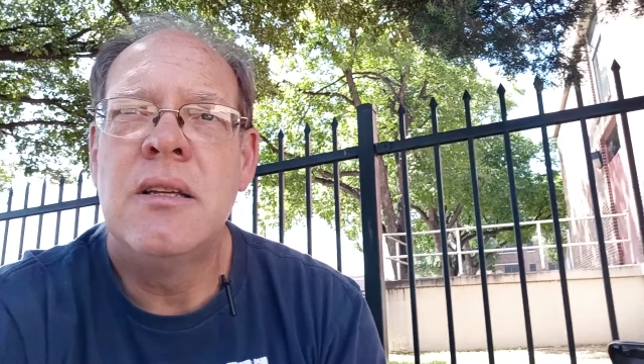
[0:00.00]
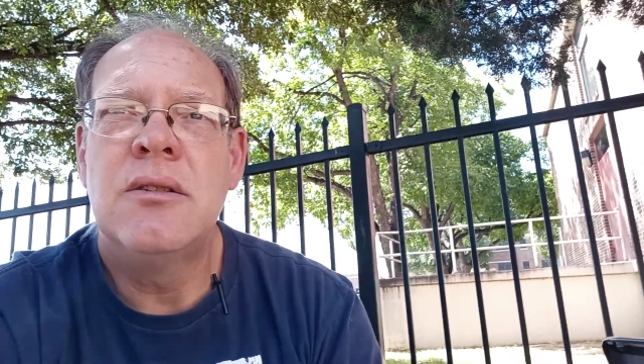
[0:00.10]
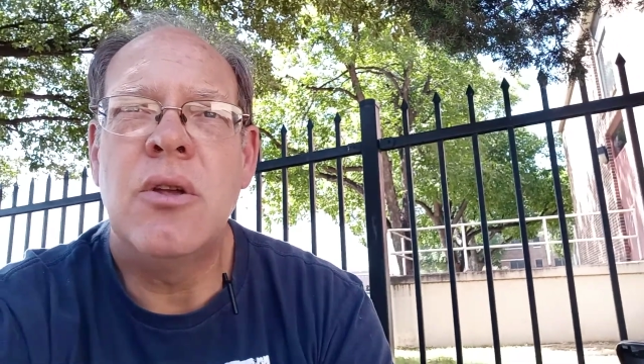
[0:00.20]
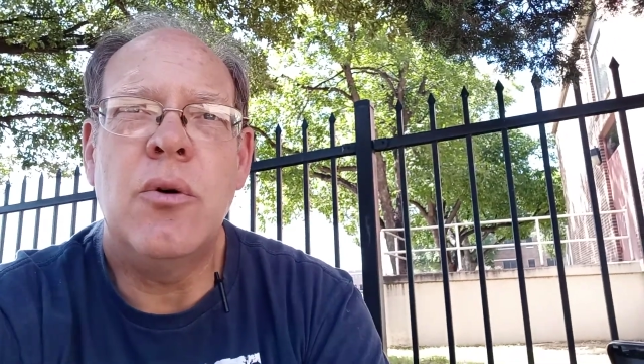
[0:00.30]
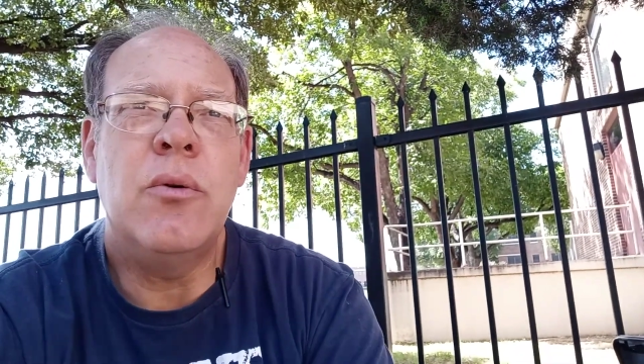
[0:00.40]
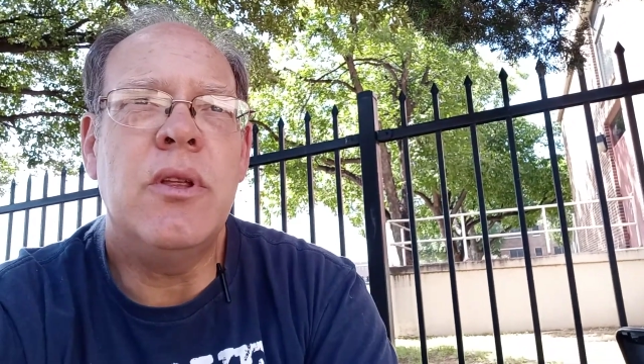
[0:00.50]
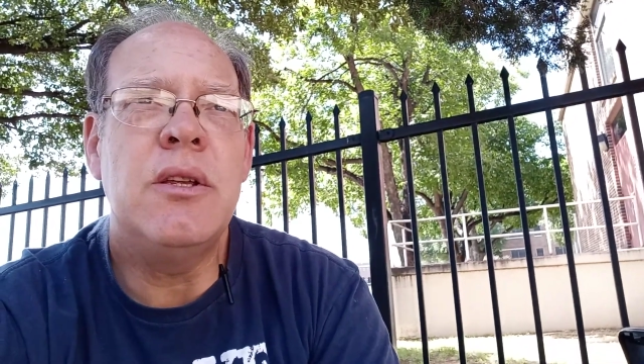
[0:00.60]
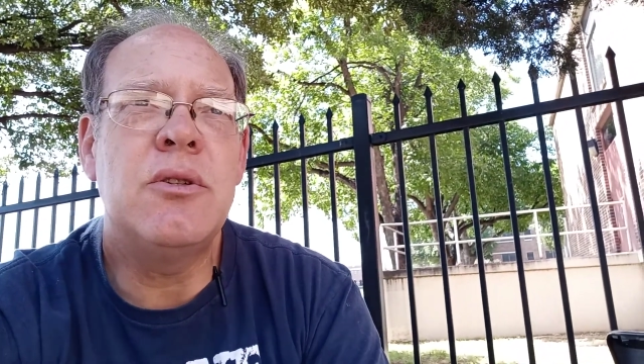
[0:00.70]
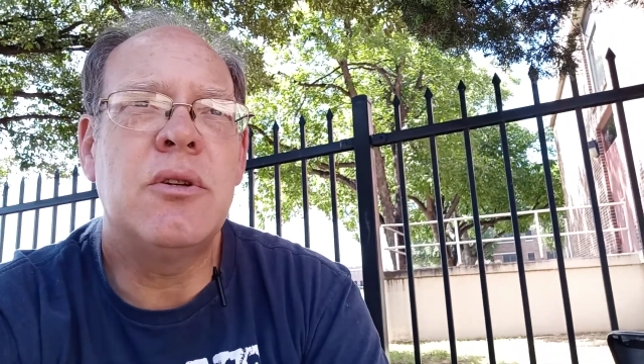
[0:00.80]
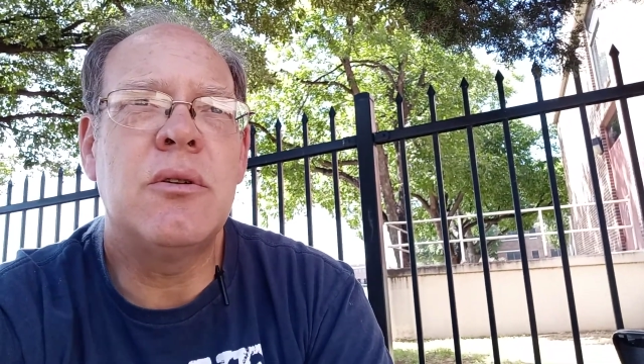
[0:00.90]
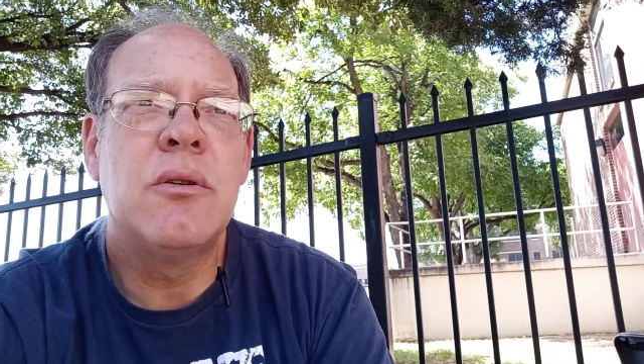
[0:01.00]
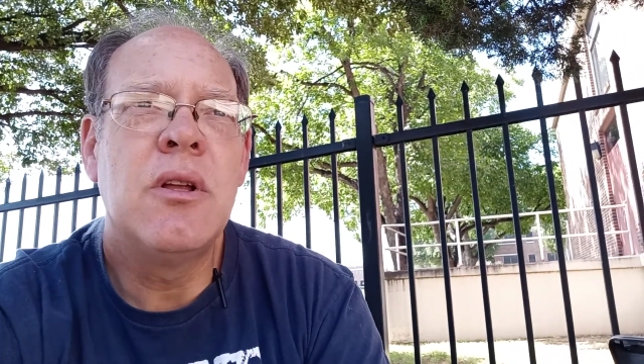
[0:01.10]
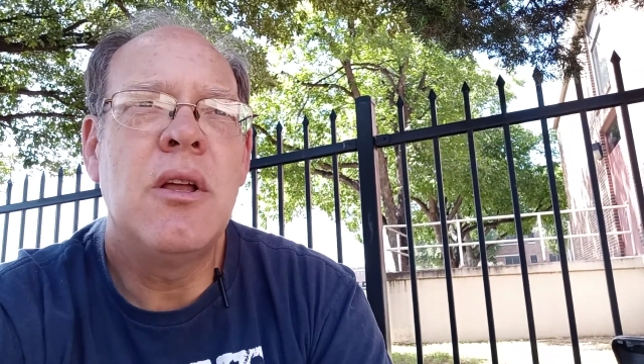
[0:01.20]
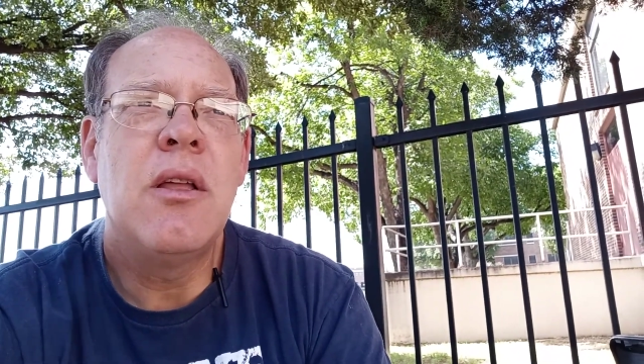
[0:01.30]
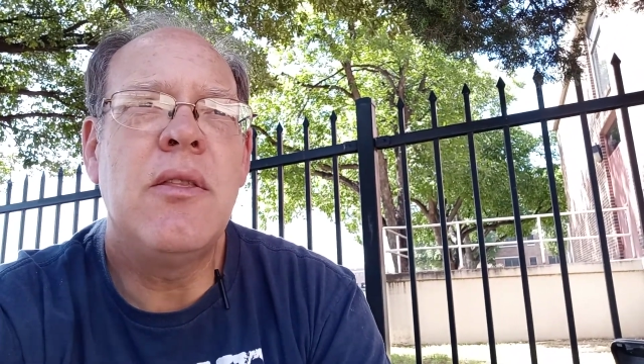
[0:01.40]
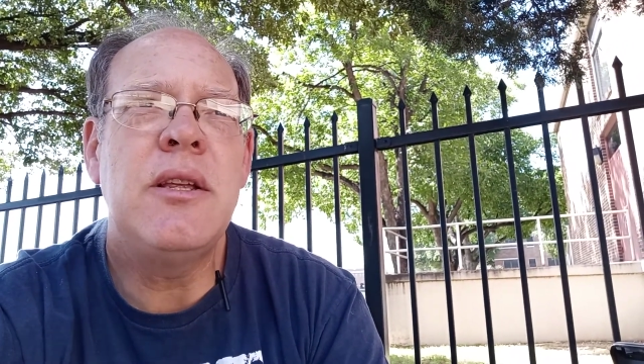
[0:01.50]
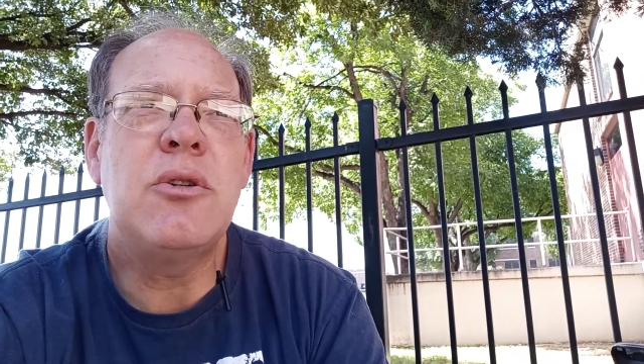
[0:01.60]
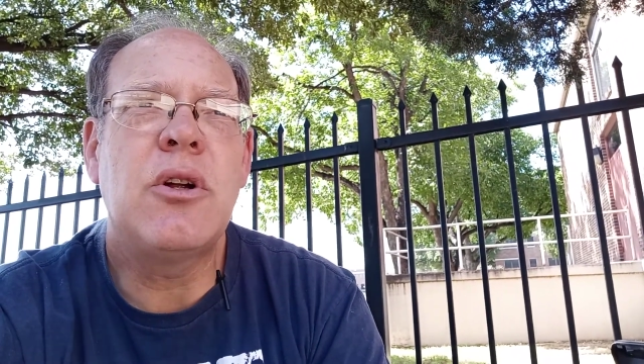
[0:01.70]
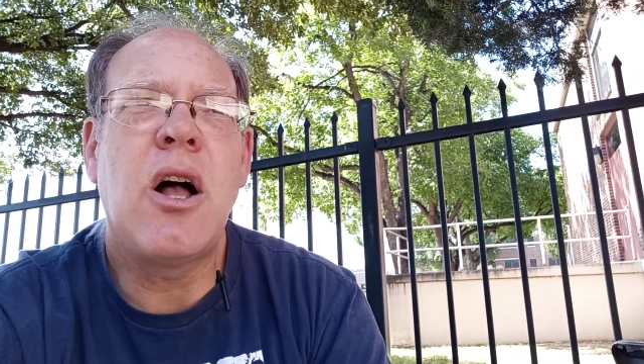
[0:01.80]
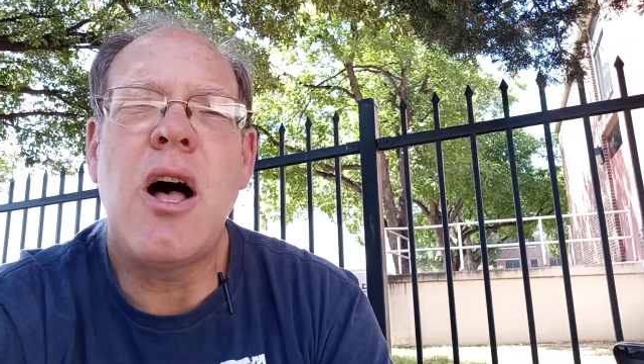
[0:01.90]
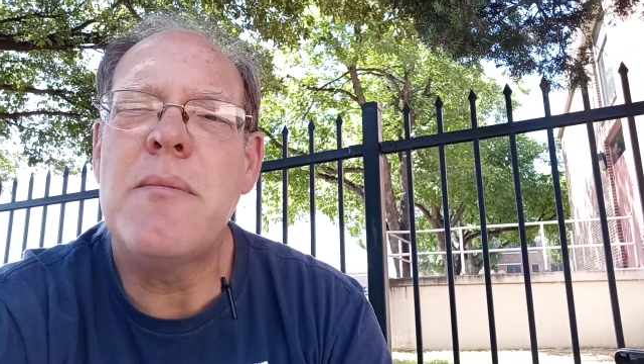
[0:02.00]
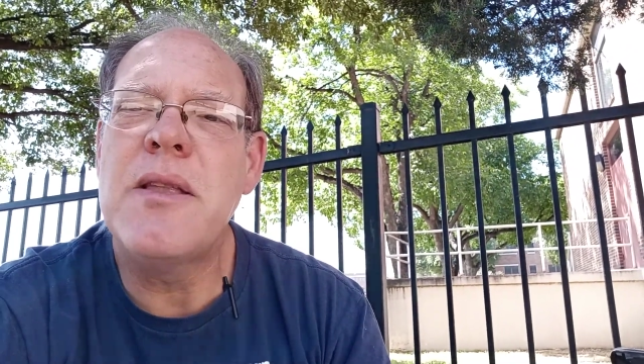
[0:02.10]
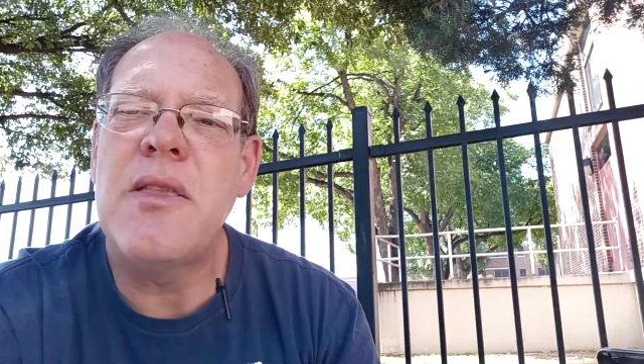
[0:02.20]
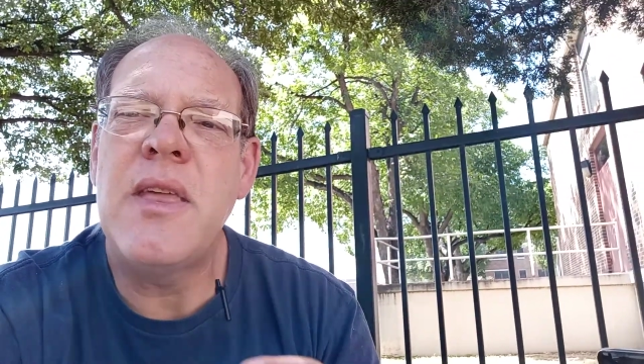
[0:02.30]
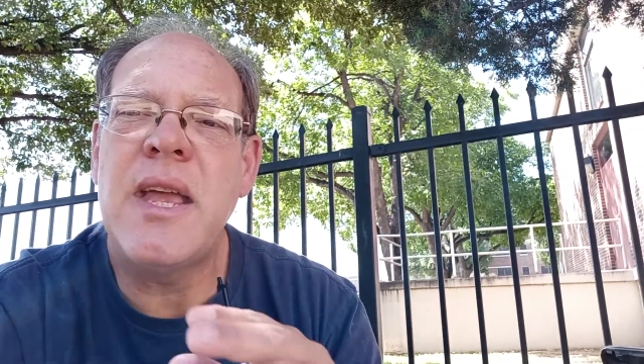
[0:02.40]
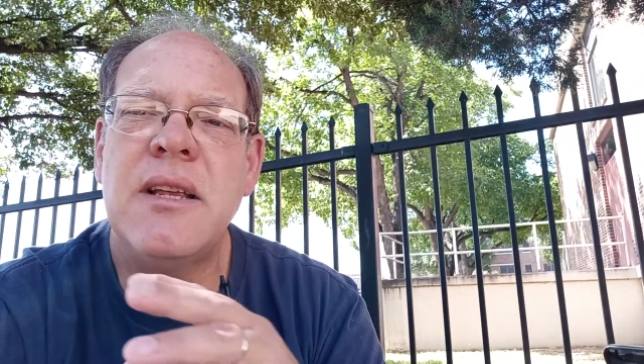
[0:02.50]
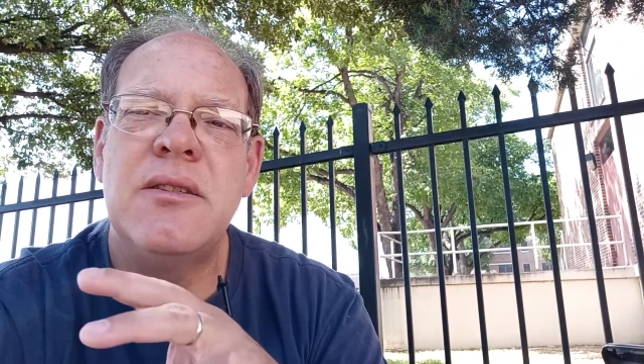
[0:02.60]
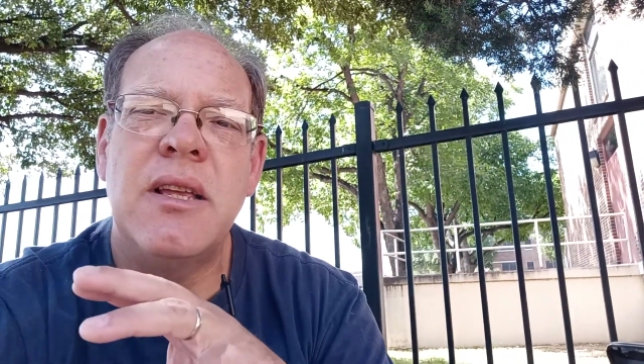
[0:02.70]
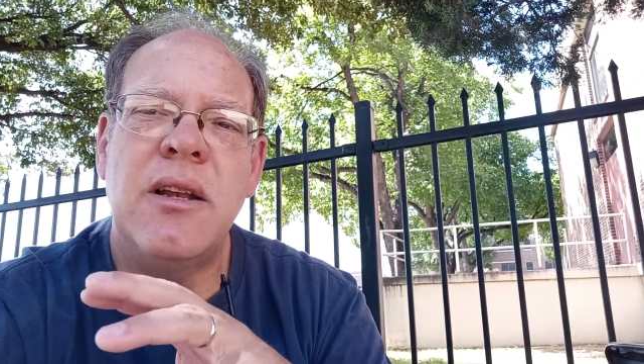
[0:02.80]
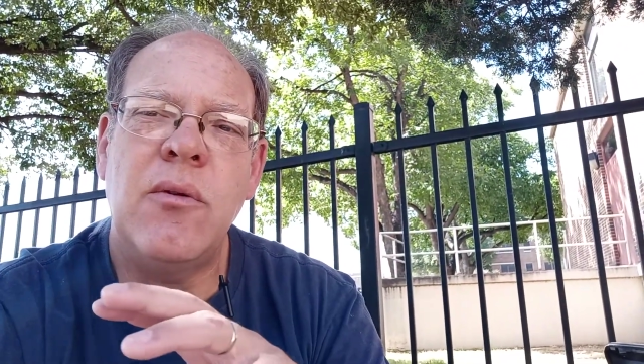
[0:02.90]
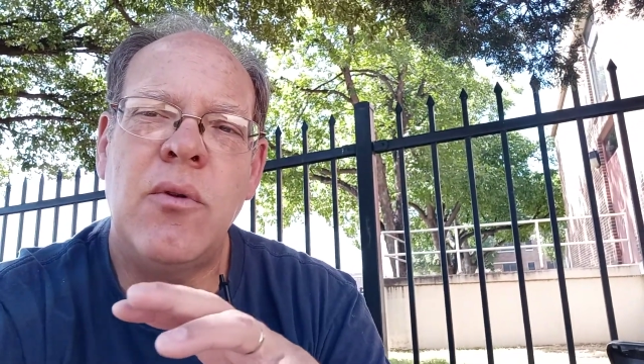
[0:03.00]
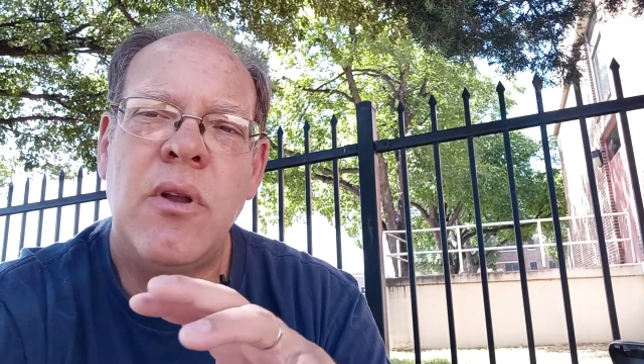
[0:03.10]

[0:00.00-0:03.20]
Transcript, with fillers: So these are these are common things that